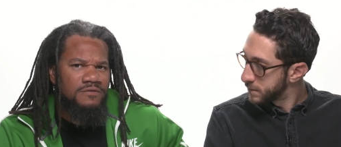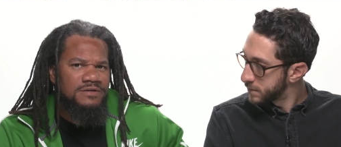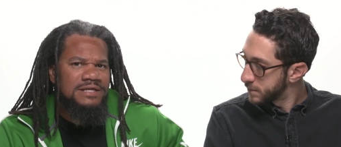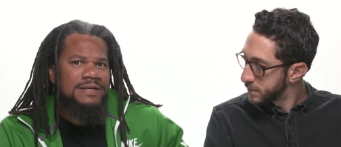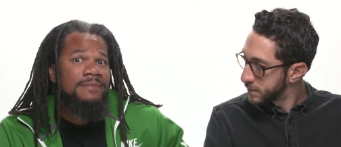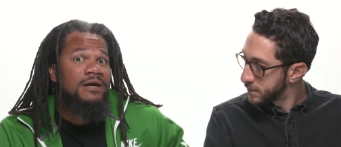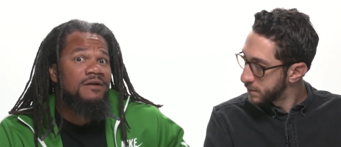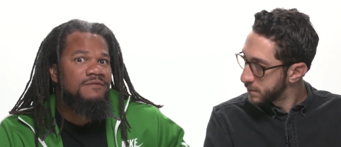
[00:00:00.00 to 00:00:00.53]
Speaker 1: in
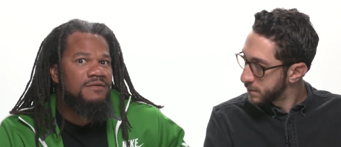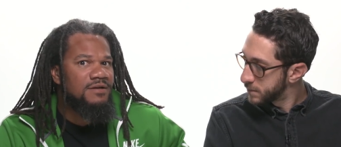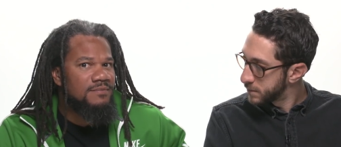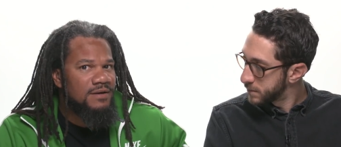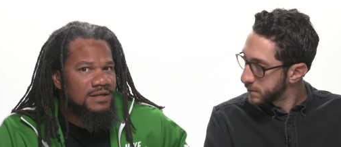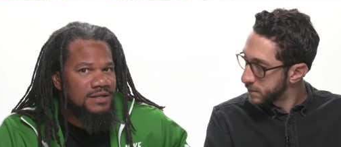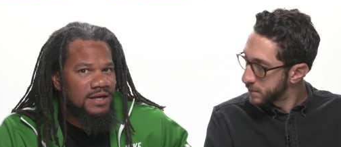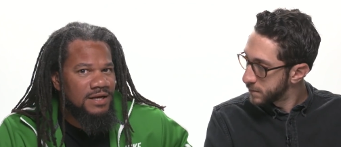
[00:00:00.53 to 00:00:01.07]
overtime. How do you feel
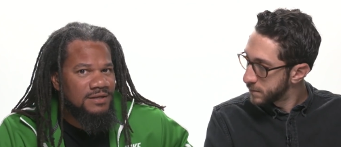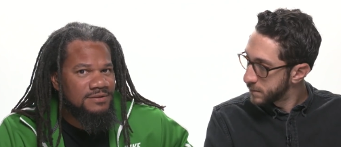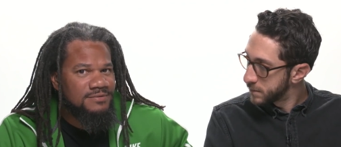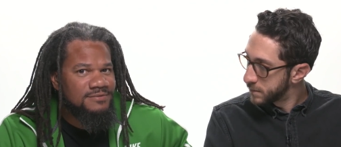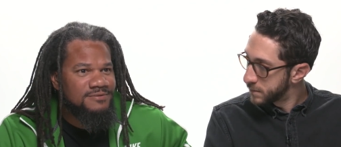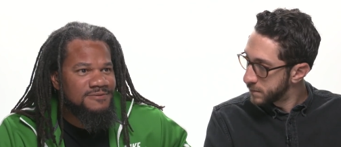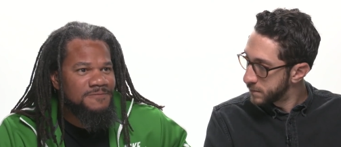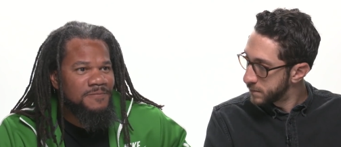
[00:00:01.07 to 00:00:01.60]
about
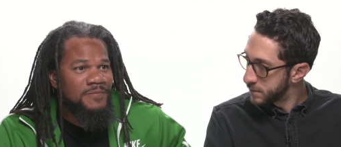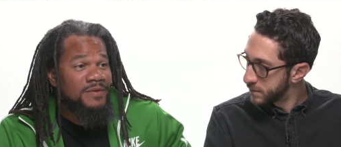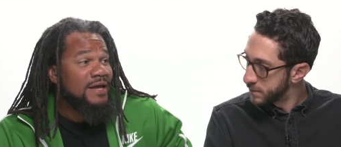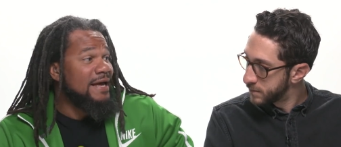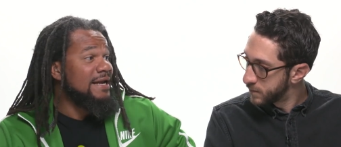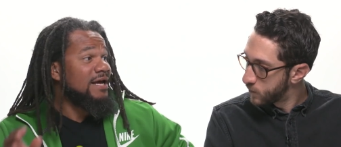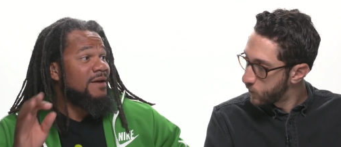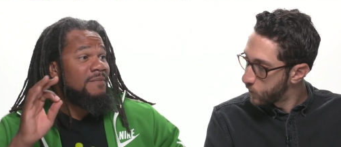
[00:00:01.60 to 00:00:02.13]
that? Mm-hmm.
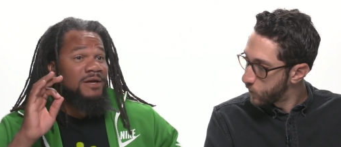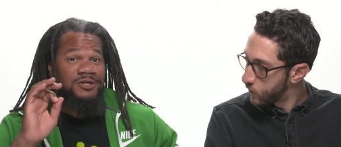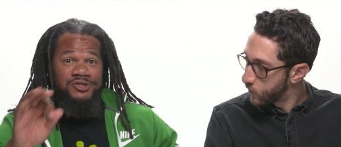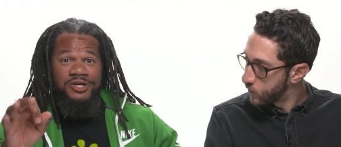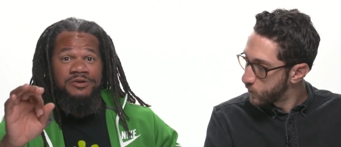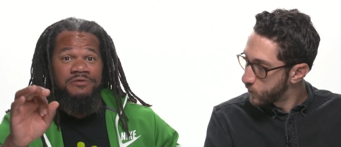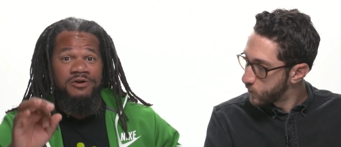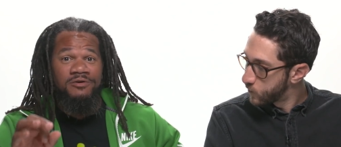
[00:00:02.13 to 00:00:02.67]
And it could be a
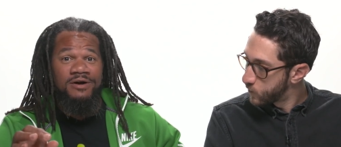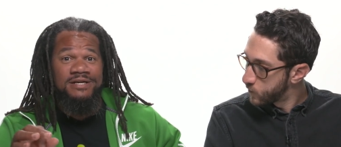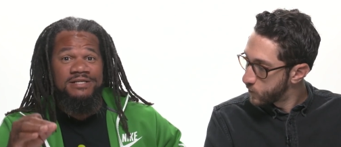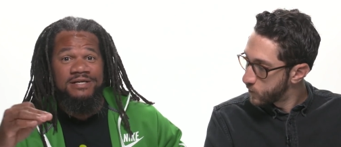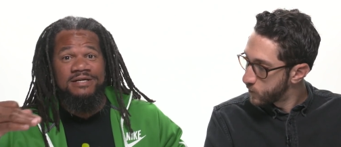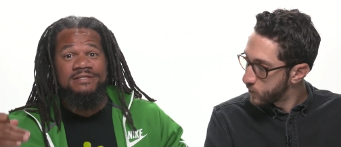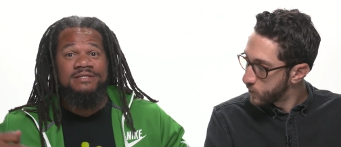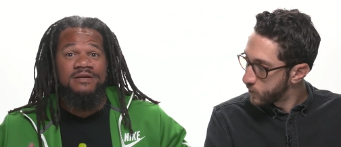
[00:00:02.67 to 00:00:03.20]
genuine
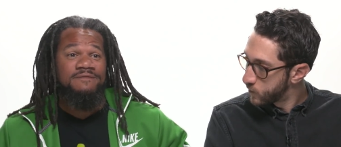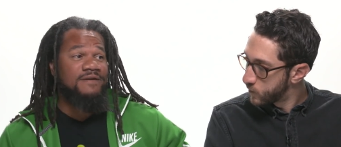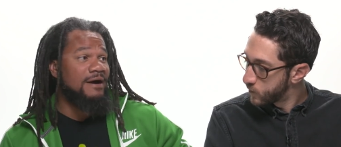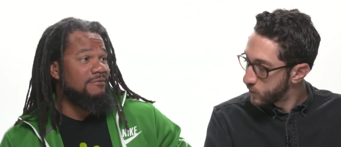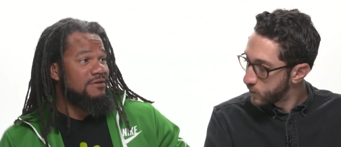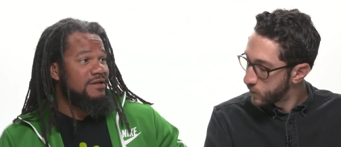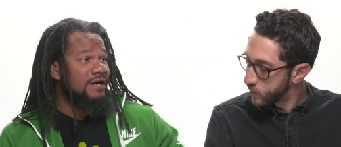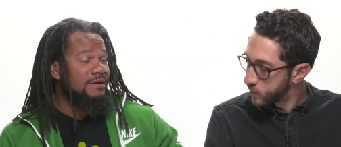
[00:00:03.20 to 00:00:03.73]
question because if
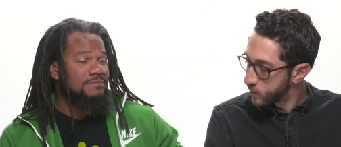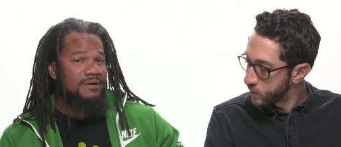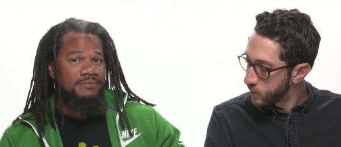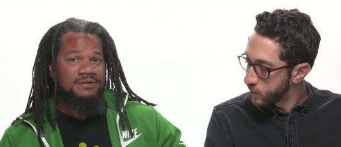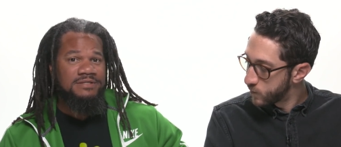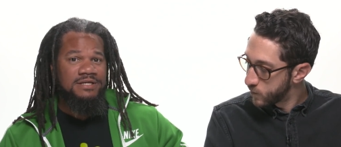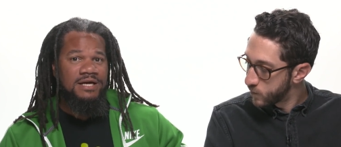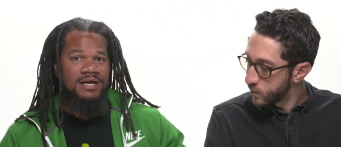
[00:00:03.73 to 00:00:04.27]
I were there, I'd
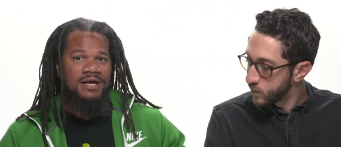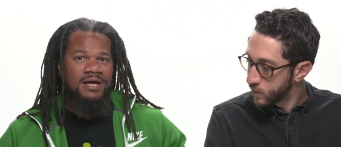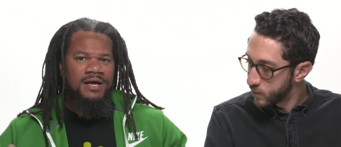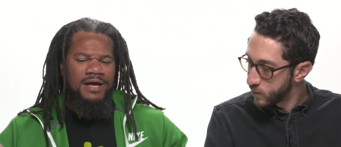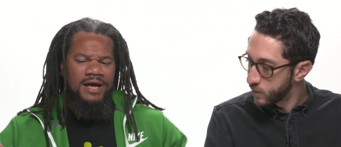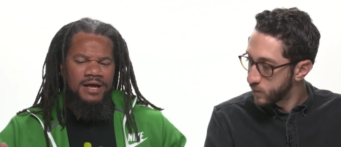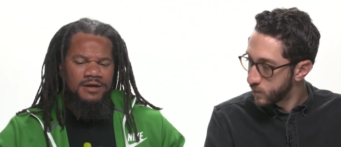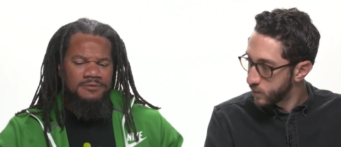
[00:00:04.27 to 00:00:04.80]
probably say,
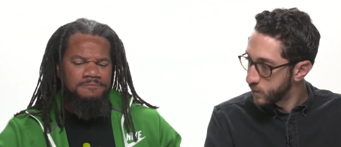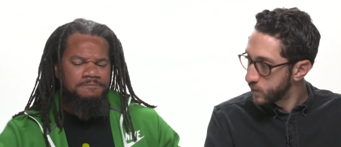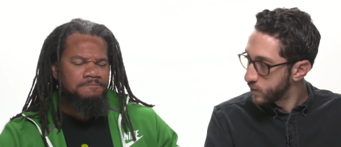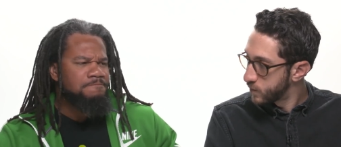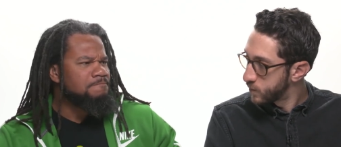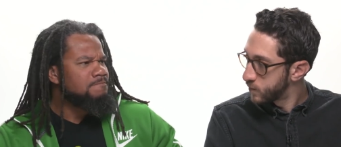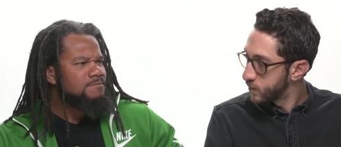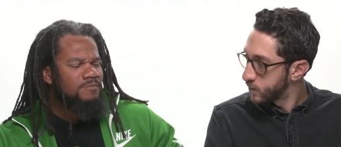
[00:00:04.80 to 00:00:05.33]
hey,
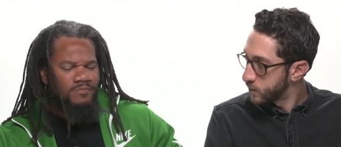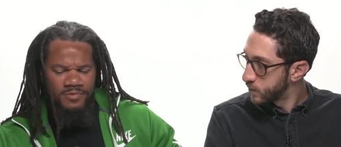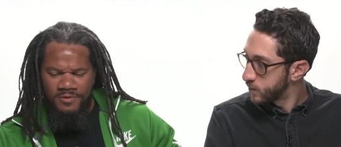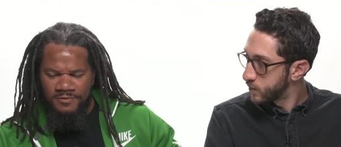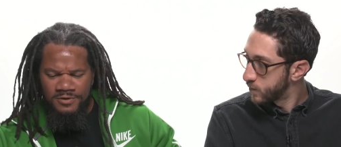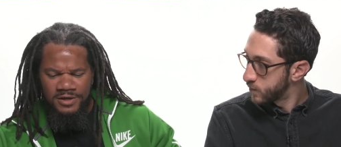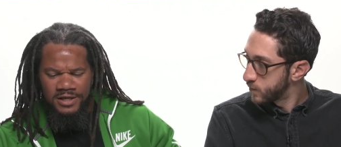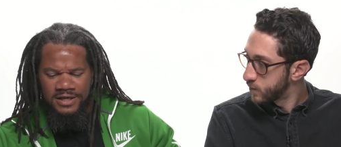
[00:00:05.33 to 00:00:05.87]

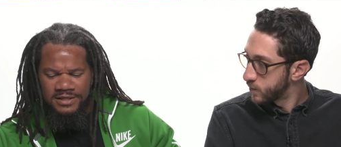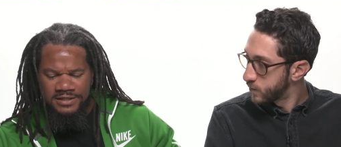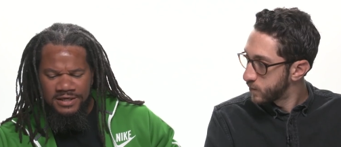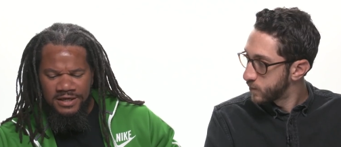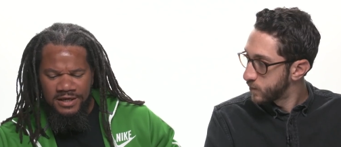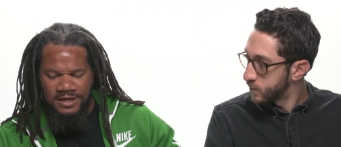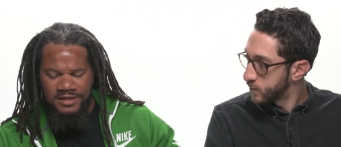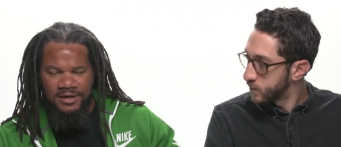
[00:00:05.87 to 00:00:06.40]
we're looking at
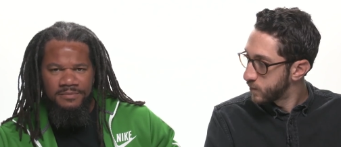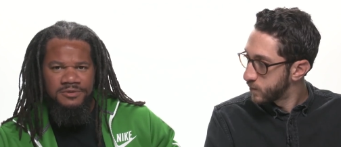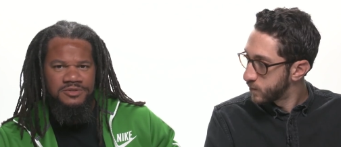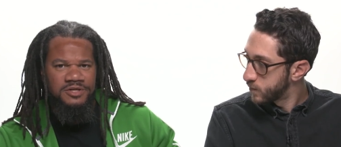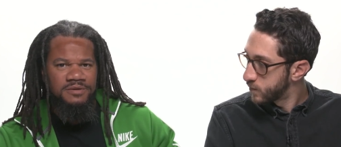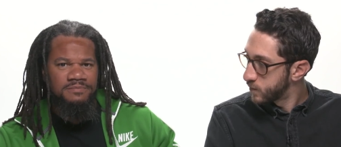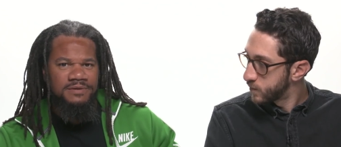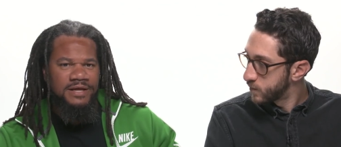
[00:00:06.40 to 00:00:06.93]
the uh, numbers.
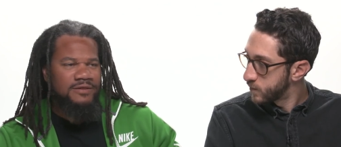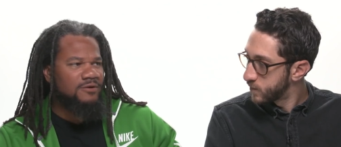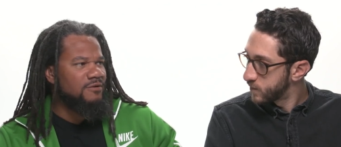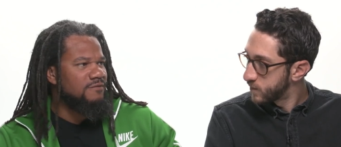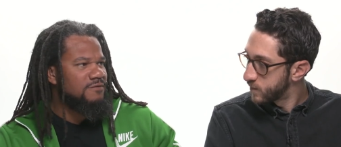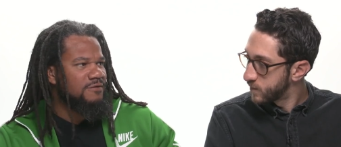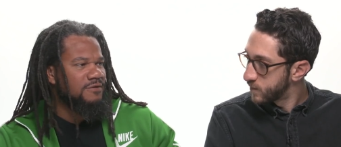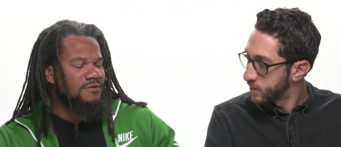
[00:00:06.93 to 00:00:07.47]
You didn't play the
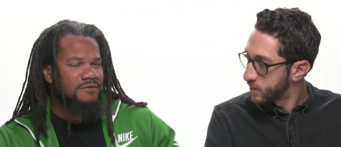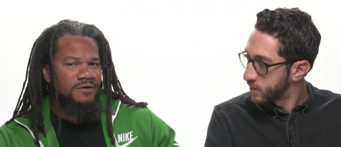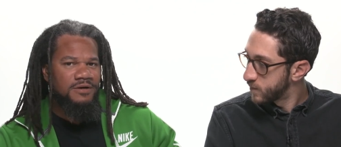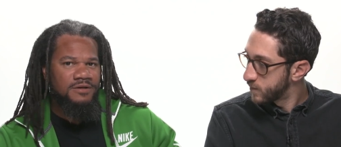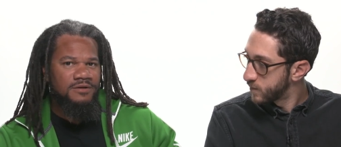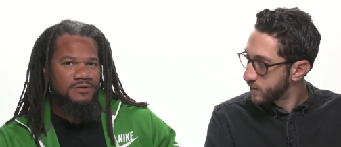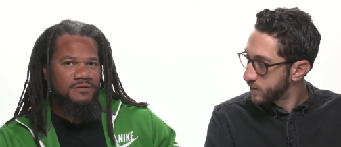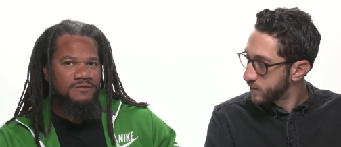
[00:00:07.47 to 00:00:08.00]
whole fourth
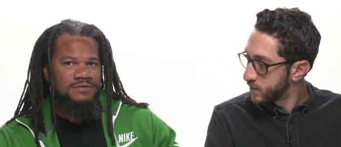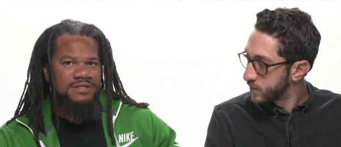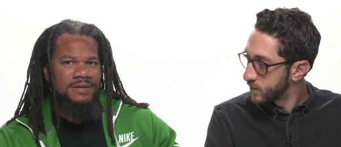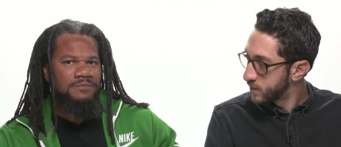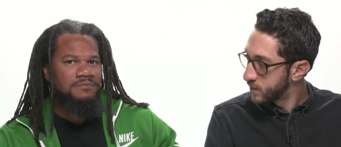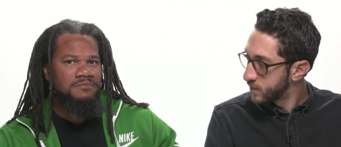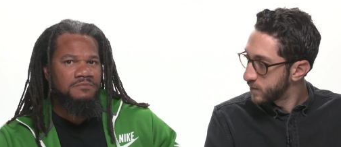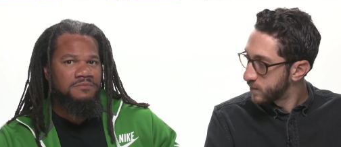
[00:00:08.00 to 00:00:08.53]
quarter in the
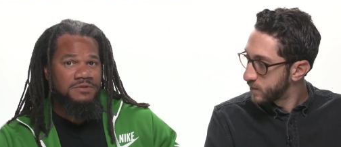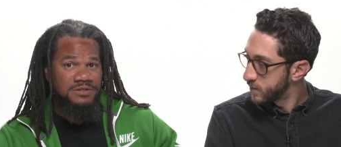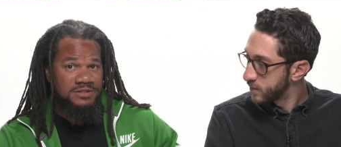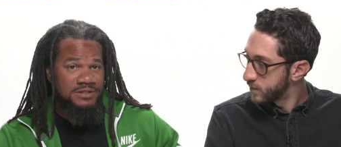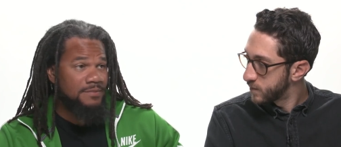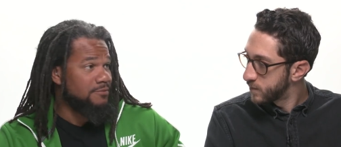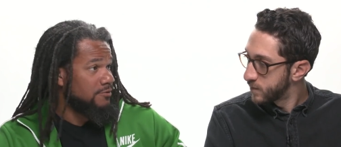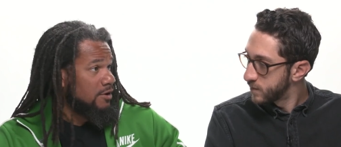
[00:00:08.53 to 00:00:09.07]
overtime. Was there
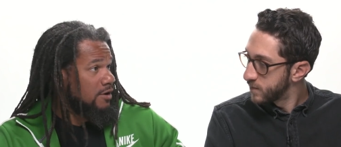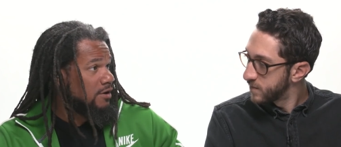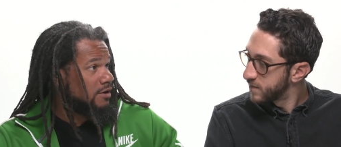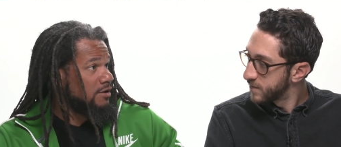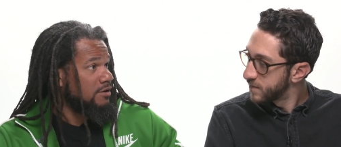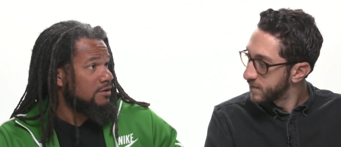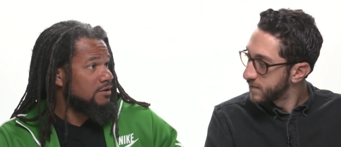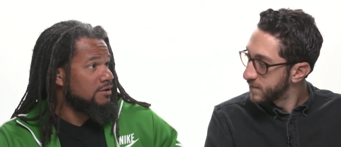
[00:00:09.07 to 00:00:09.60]
something
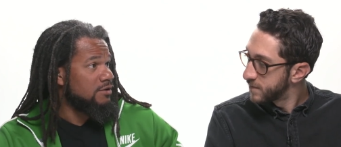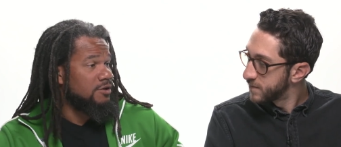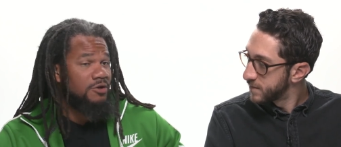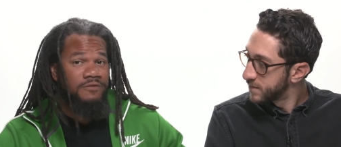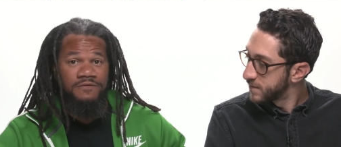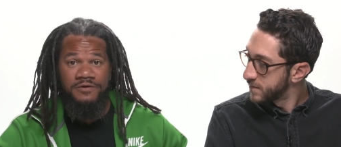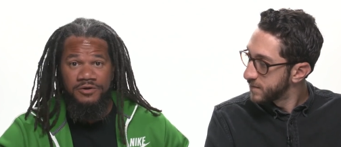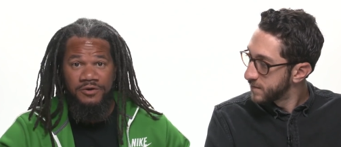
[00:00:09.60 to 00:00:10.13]
wrong?
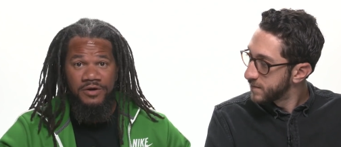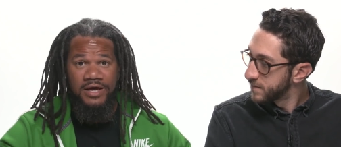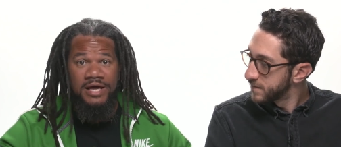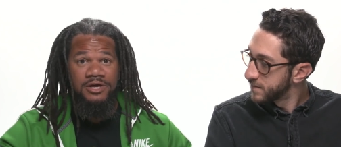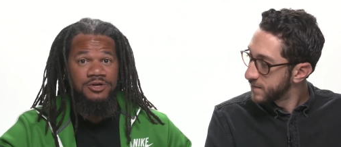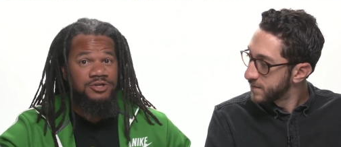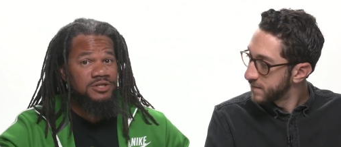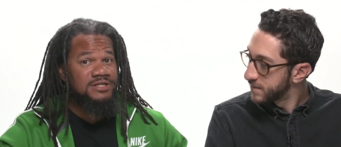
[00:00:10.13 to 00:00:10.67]
You feeling okay?
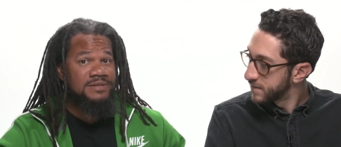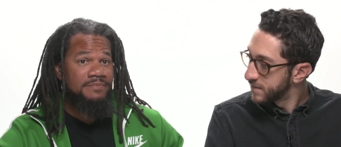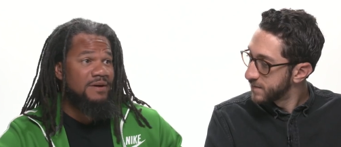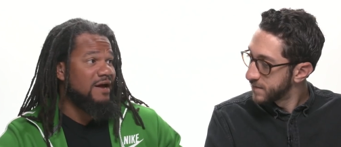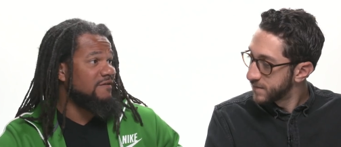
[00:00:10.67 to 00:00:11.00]
You just come